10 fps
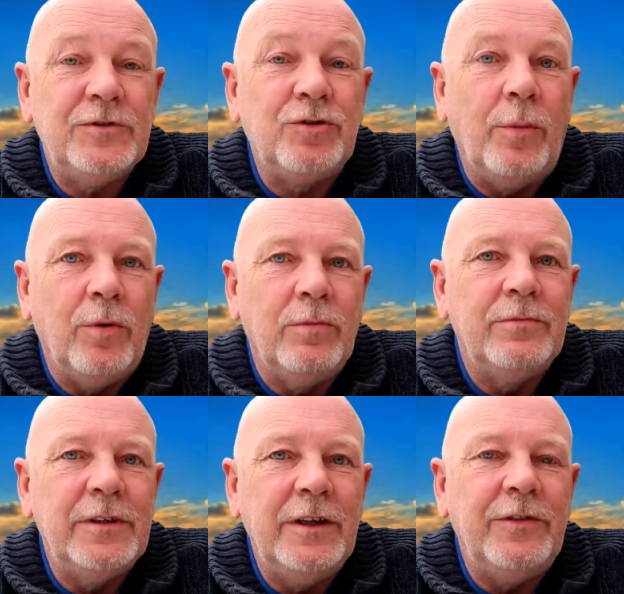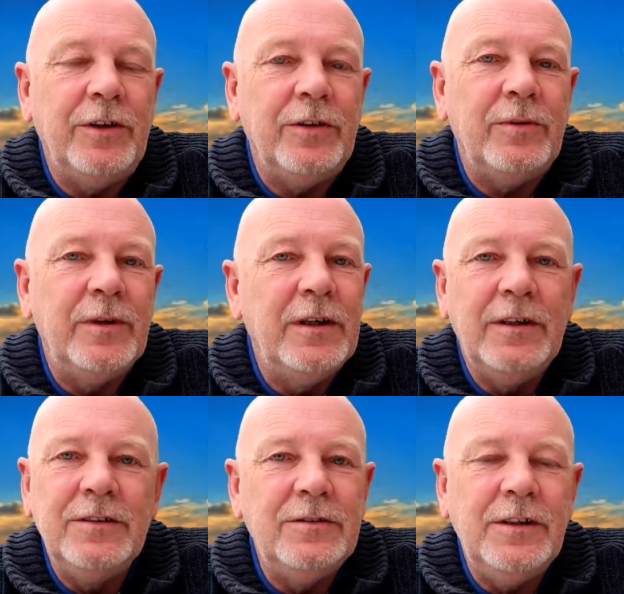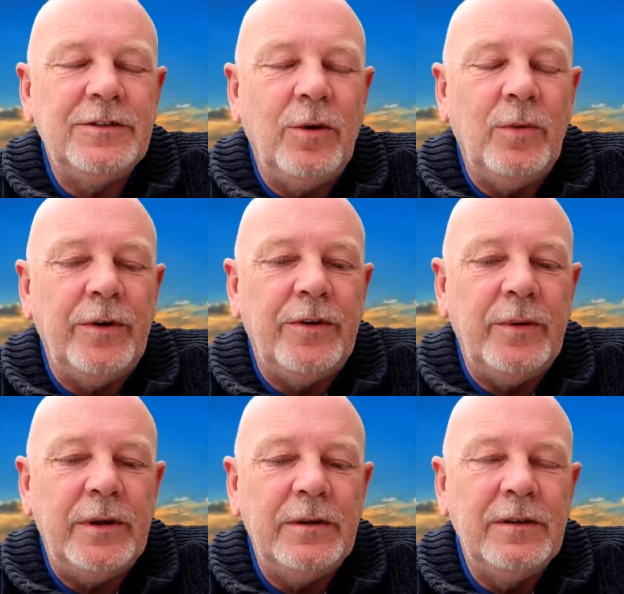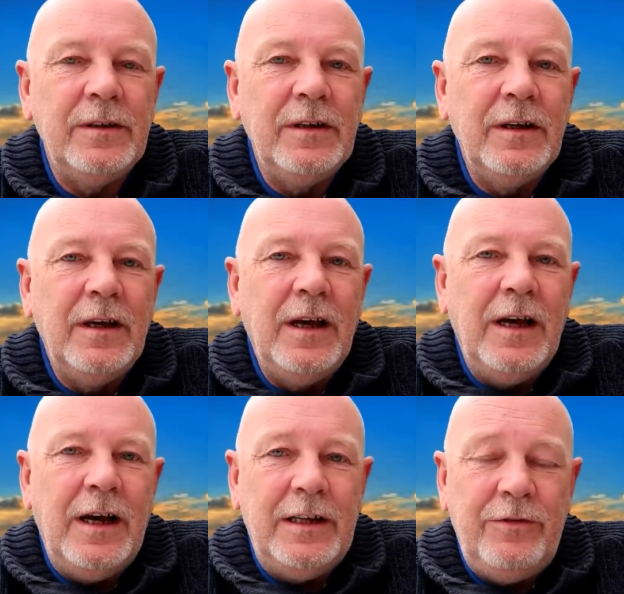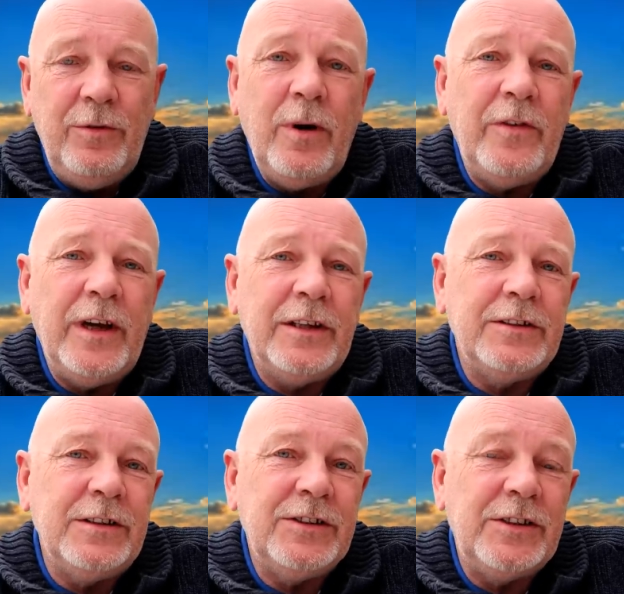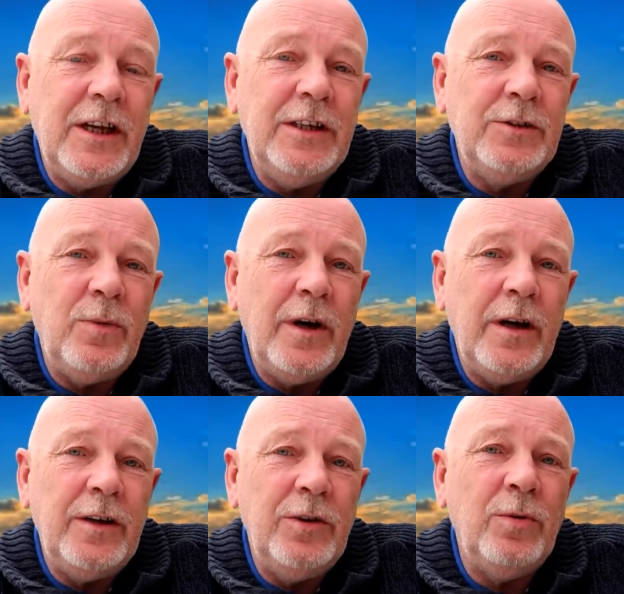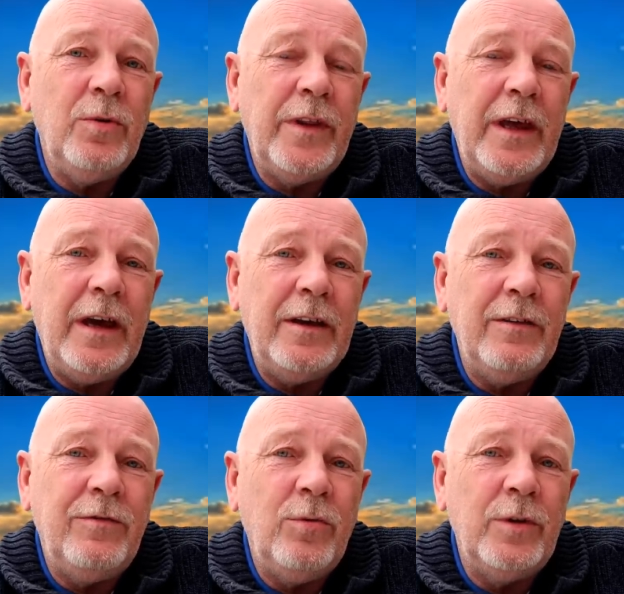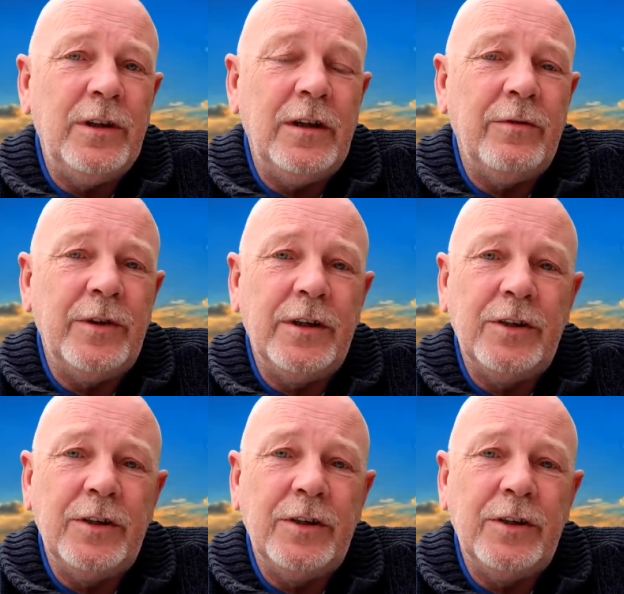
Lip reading: trouble if you do. It's not worth doing. And if you ever get to the stage where you're there, you fall in love with the